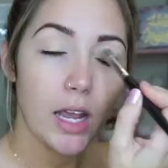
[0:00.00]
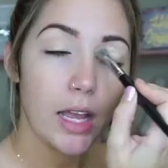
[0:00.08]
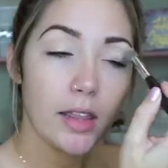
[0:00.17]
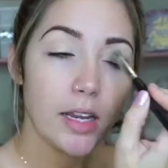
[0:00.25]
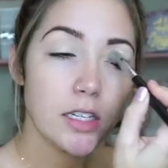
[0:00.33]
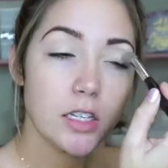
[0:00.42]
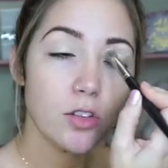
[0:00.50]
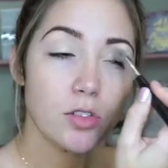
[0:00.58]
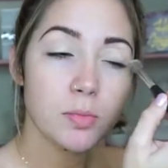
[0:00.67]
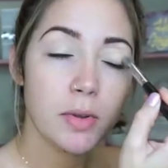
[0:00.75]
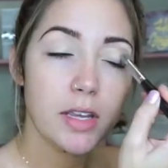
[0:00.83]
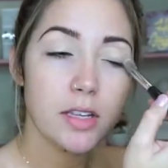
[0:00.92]
I like to
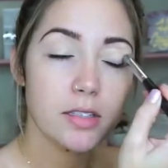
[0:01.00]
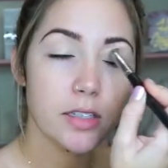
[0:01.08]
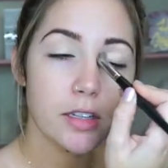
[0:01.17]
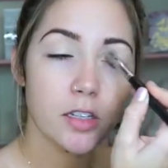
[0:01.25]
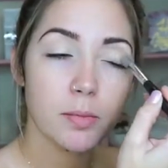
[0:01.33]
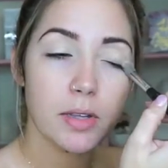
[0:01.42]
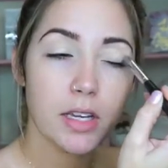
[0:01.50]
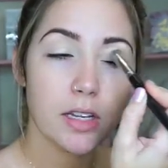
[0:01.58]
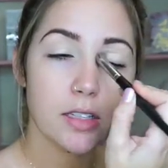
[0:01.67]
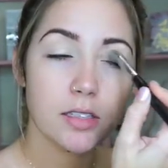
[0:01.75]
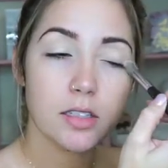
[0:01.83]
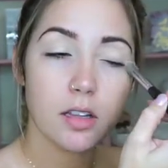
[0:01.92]
use my concealer
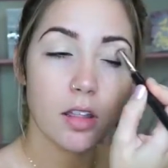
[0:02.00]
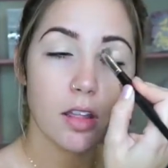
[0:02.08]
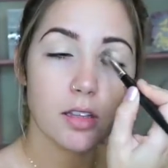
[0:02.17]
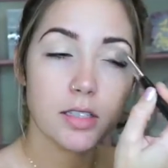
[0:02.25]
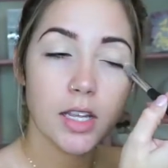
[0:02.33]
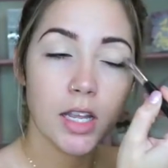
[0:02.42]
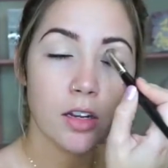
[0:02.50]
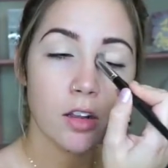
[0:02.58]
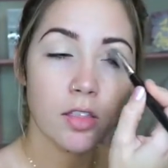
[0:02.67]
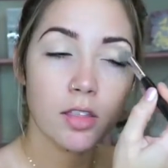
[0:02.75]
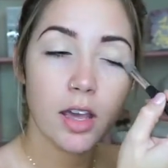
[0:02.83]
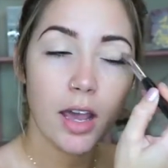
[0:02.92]
because skin
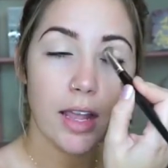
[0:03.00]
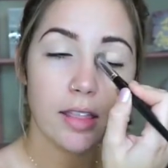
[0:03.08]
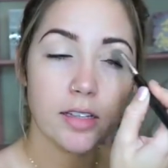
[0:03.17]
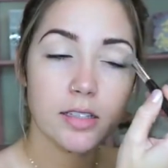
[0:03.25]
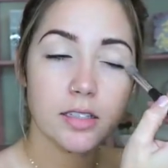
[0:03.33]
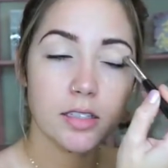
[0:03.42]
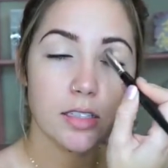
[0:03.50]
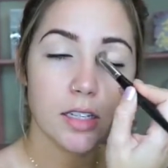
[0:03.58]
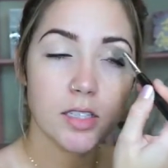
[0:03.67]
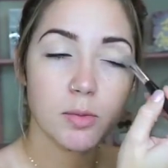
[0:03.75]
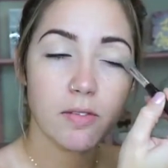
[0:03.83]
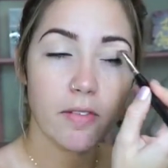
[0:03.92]
on the eyelids
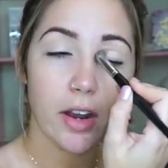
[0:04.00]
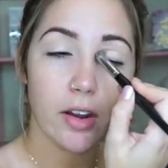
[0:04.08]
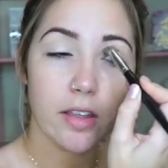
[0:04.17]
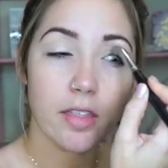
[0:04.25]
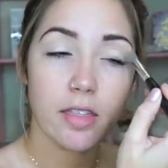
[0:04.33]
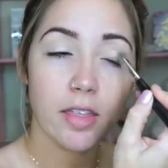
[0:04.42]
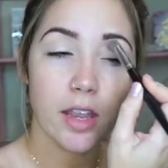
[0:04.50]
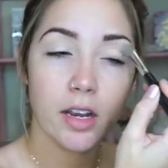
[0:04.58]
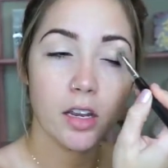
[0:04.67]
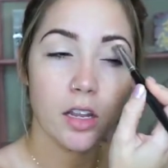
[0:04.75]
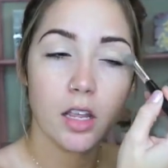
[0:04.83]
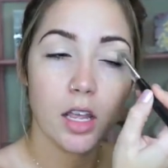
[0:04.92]
tends to be very
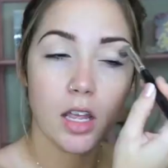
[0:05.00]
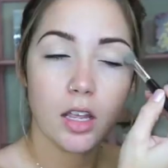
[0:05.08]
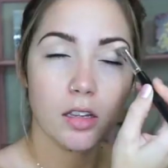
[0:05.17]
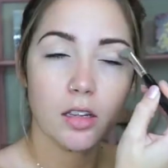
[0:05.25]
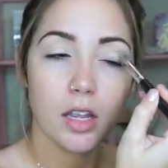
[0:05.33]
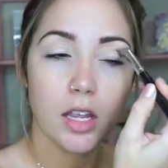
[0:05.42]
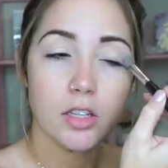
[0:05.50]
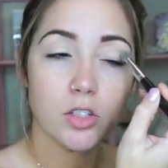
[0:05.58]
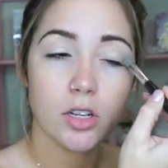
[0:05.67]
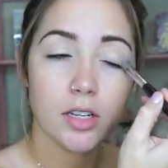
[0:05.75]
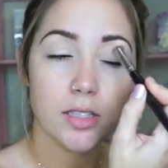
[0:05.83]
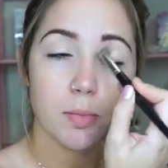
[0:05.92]
thin and
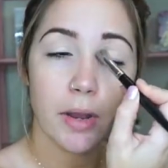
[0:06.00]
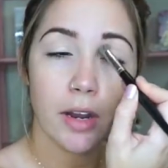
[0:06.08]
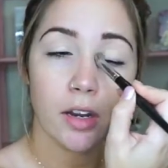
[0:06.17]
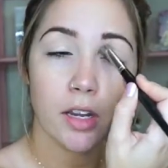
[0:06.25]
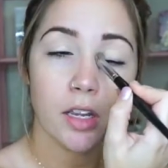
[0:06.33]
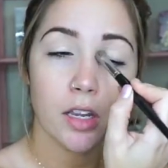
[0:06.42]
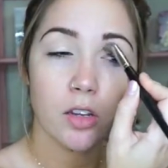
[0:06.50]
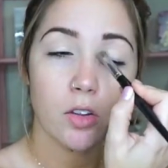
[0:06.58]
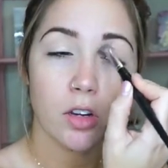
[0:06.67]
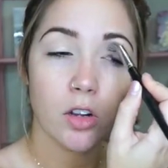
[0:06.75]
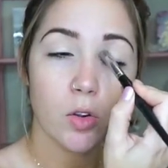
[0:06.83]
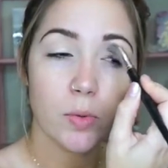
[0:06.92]
transparent, and you
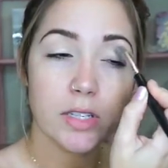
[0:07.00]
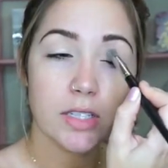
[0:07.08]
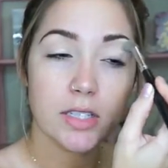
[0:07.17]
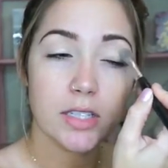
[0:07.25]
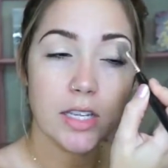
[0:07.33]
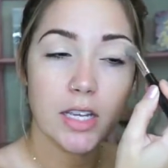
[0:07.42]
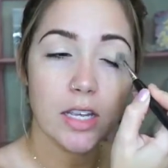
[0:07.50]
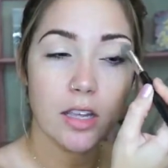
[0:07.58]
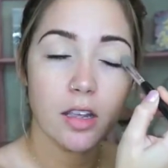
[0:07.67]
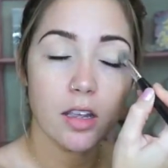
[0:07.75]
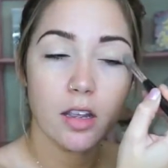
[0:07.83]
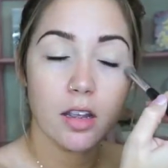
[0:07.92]
can always see
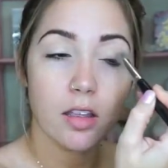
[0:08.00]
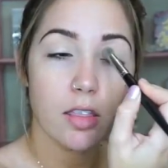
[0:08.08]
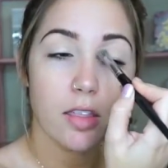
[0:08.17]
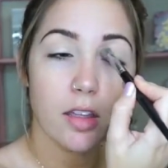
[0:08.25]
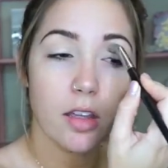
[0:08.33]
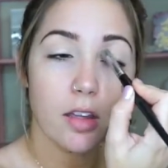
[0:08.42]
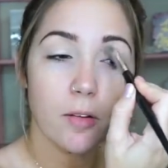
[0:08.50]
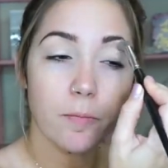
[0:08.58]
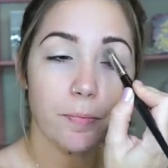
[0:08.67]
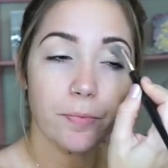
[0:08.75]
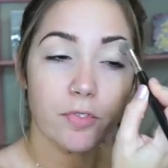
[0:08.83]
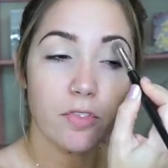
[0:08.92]

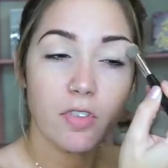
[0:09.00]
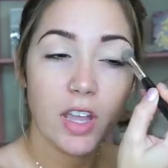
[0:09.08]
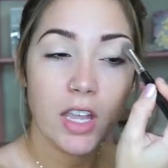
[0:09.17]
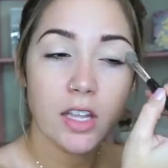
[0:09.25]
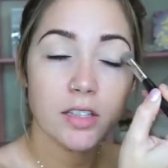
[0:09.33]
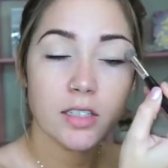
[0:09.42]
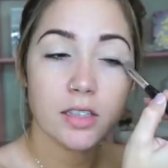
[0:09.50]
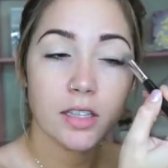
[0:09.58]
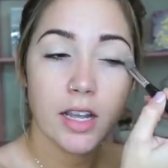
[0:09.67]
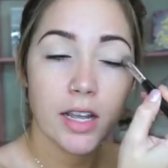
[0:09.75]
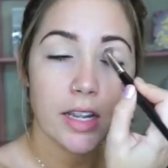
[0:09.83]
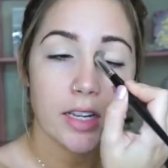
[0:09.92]
the veins and
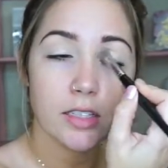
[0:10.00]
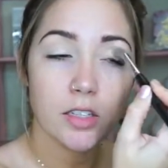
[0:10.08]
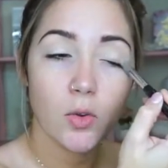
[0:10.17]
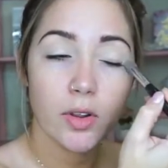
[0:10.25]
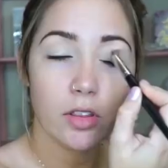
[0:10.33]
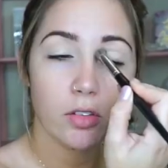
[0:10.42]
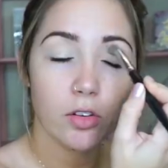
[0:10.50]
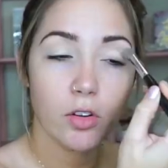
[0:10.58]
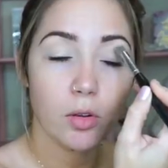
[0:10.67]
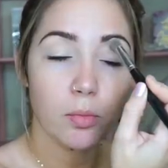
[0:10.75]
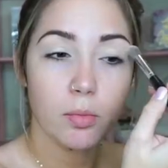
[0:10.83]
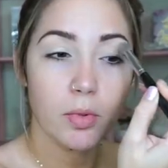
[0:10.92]
lines going through,
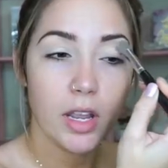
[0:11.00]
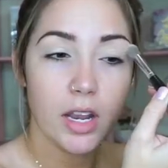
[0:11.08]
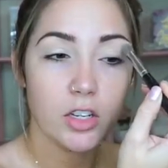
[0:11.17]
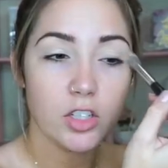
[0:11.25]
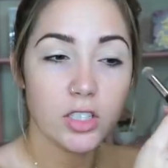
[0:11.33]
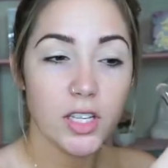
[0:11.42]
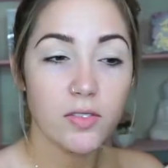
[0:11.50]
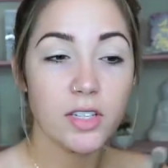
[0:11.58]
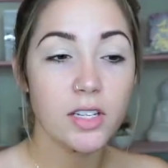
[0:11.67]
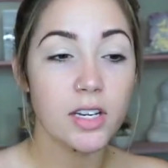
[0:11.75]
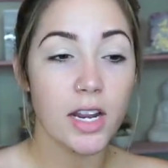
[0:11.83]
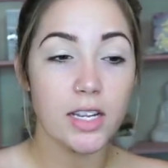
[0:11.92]
and it just gives a
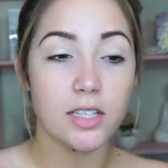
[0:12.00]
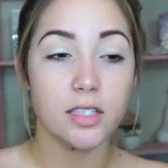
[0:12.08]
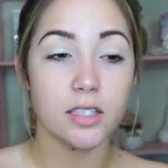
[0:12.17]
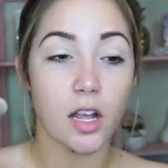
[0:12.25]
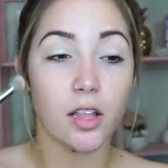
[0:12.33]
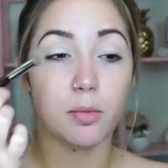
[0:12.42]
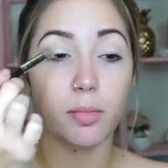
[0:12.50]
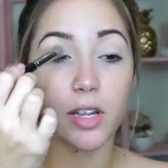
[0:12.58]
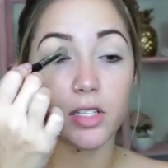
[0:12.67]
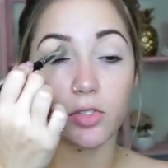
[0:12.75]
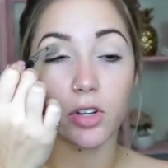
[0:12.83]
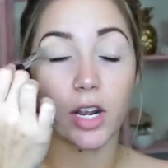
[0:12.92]
nice solid
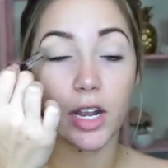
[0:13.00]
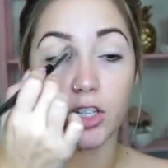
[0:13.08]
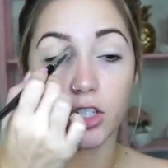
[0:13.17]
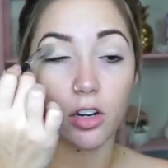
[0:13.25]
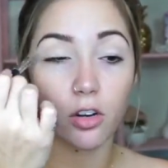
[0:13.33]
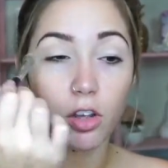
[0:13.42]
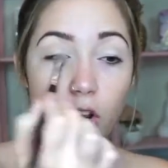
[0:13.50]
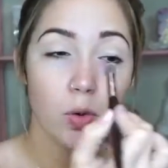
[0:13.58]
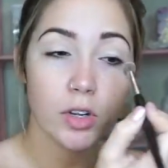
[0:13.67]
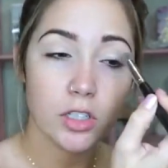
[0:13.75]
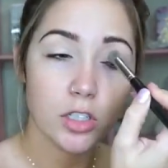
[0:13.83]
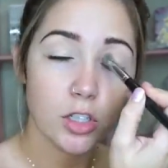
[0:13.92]
base for your eyeshadow to go
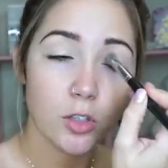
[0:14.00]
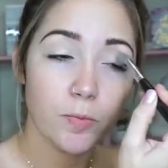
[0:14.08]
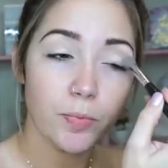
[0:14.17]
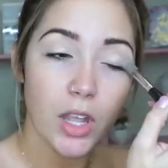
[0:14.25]
onto,